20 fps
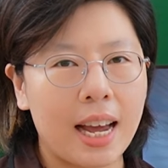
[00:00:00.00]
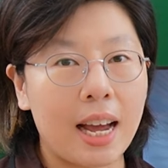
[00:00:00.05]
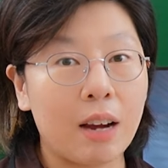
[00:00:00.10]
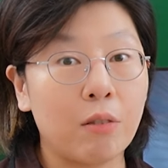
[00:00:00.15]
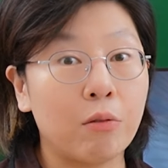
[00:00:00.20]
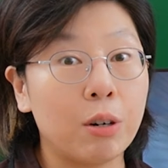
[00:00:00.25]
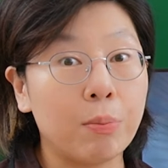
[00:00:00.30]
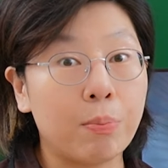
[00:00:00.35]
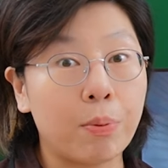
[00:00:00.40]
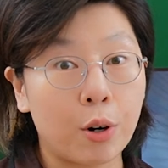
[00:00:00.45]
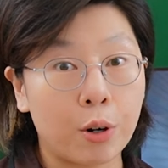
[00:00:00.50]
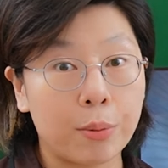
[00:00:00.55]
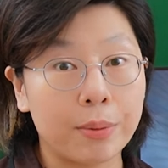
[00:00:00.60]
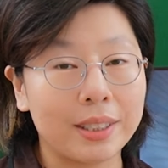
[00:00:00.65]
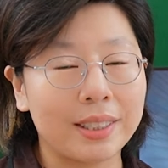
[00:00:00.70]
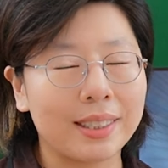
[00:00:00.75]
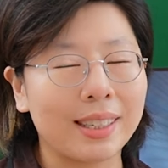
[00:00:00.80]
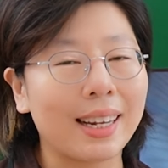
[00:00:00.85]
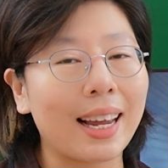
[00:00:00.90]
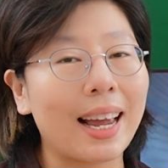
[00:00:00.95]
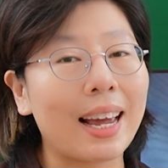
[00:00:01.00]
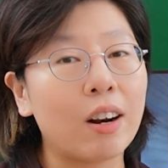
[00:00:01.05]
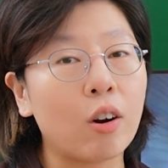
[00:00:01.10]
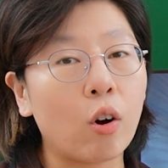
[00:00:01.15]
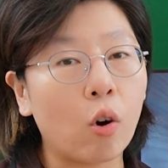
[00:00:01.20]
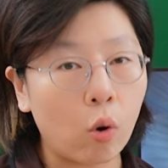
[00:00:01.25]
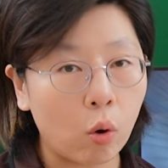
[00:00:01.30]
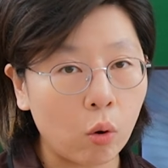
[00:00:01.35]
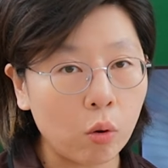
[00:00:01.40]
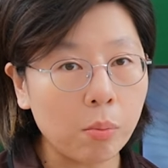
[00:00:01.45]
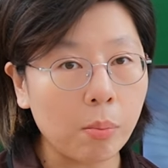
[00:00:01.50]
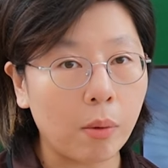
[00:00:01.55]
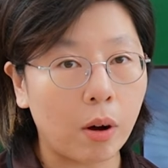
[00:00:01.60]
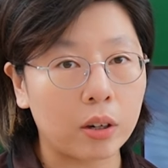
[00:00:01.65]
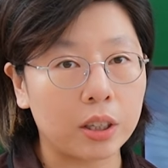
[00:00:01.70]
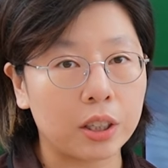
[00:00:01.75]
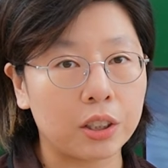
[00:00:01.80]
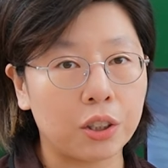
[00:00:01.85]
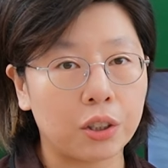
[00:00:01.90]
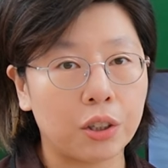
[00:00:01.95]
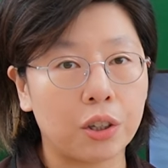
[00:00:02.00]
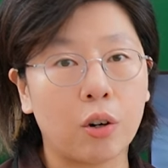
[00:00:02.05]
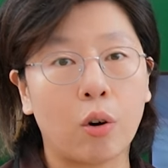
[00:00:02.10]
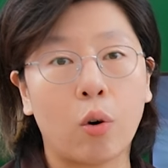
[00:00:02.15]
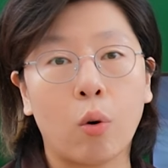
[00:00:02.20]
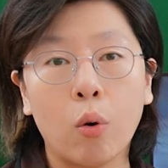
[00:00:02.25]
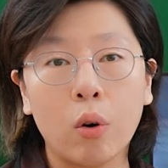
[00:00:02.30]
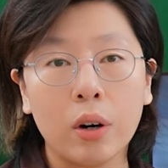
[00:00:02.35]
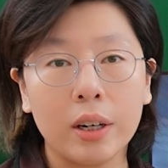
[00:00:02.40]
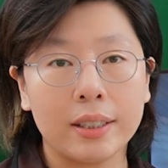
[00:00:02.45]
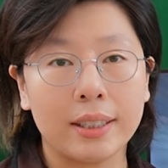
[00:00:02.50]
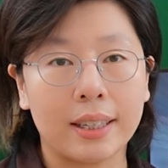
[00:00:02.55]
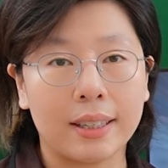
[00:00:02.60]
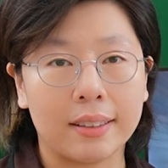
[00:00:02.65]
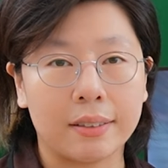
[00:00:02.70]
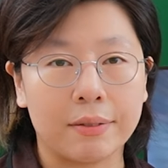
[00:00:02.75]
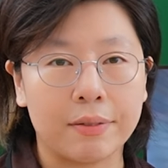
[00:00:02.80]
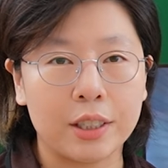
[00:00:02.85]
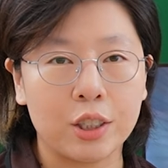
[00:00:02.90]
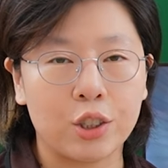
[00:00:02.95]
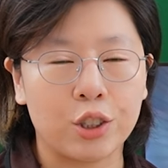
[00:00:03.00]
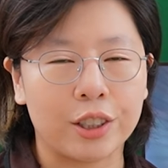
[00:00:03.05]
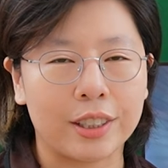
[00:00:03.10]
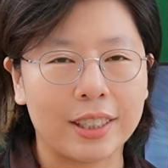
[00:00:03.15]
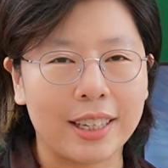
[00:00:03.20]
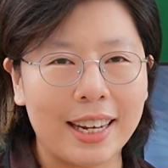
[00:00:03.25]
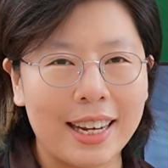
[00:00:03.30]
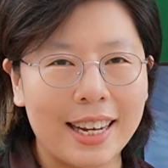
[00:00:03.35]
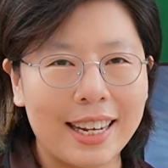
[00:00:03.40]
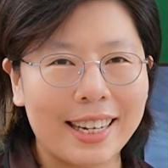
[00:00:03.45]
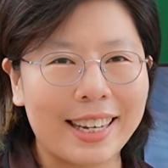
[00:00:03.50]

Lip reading: And repurposing an old monitor or television